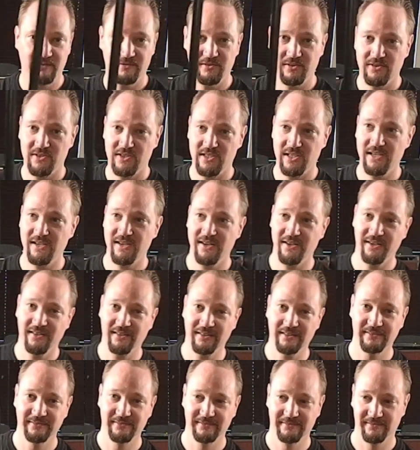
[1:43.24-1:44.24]
You can see
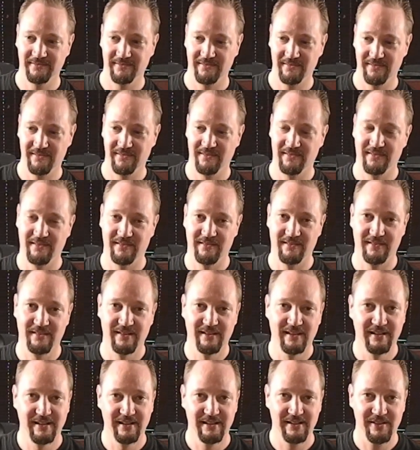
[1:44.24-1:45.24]
here,
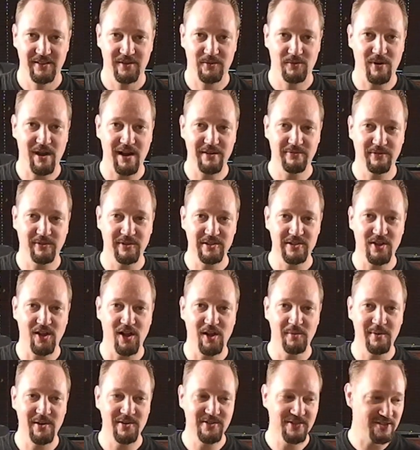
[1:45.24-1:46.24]
the rifle is
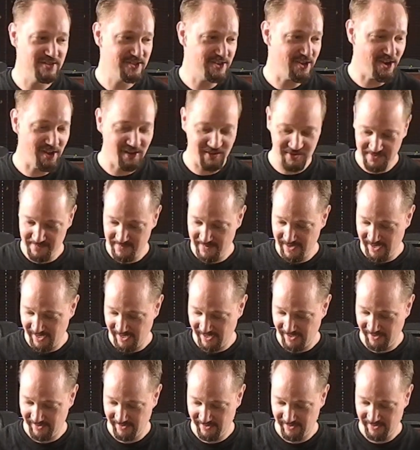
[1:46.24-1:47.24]
almost as tall as
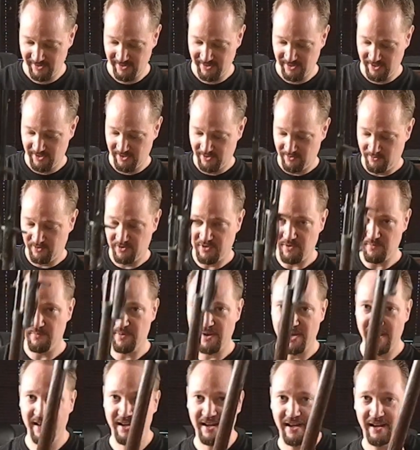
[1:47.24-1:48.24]
me with the
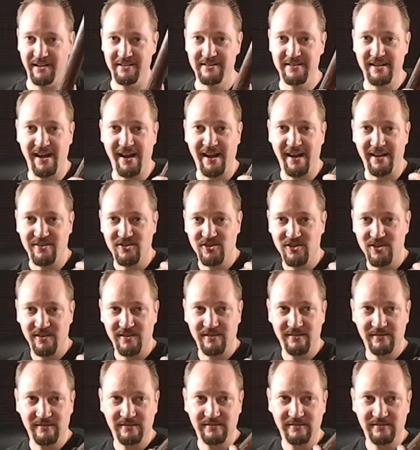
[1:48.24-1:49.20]
bayonet attached.